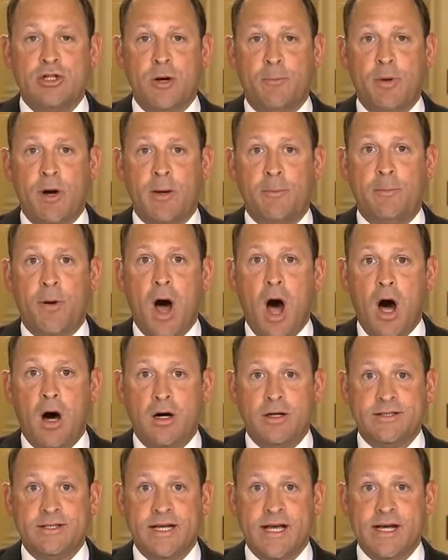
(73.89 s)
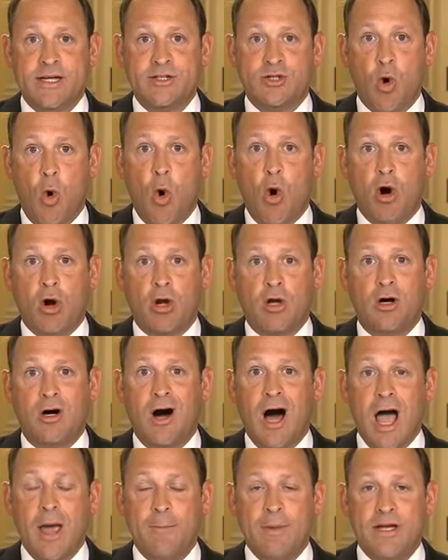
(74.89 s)
to put politics or
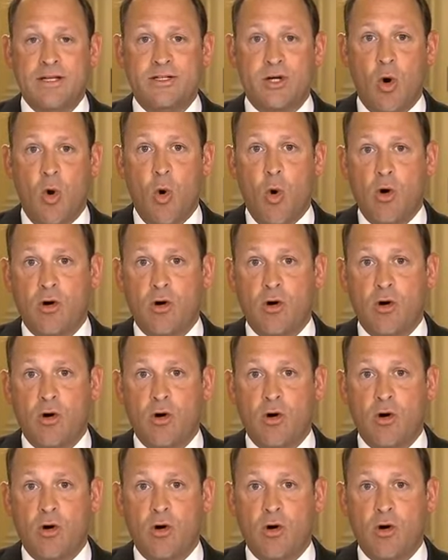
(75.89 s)
climate